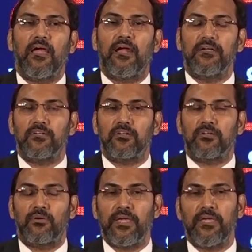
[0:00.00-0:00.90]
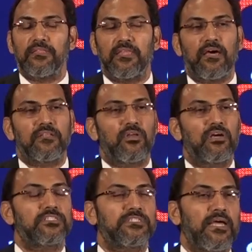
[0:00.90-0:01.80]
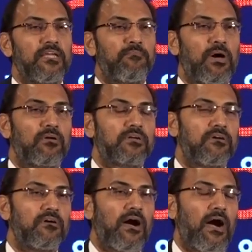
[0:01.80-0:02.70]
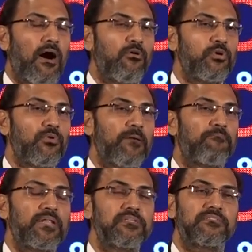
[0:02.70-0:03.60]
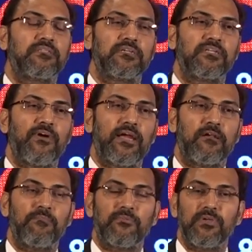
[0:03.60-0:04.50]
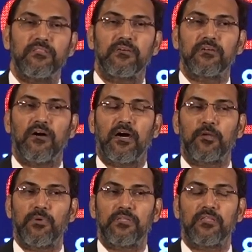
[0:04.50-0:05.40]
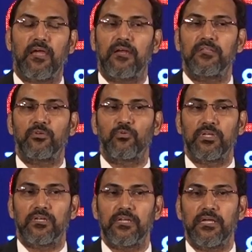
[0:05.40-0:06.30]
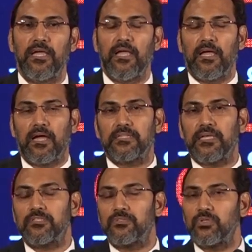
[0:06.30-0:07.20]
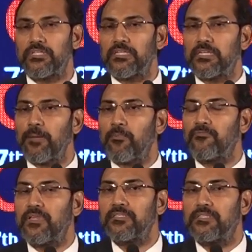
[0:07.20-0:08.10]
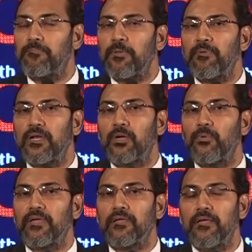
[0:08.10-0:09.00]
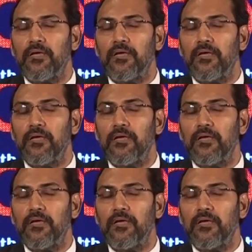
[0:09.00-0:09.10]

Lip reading: And today they are not shy about how do I bridge the divide between the urban and the rural. And those are the type of things that people are doing.